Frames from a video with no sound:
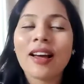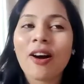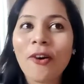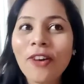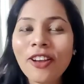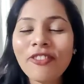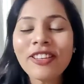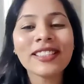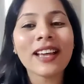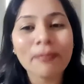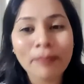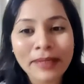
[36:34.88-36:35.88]
Always
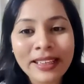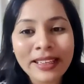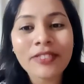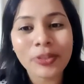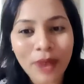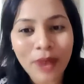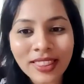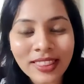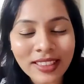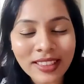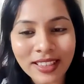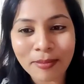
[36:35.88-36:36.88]
I believed one
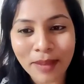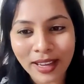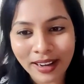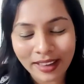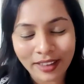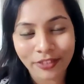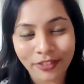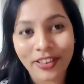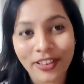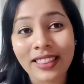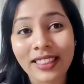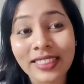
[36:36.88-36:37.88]
thing in my life,
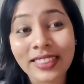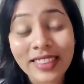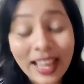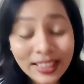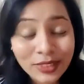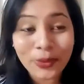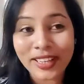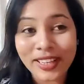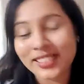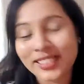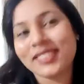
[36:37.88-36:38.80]
and that was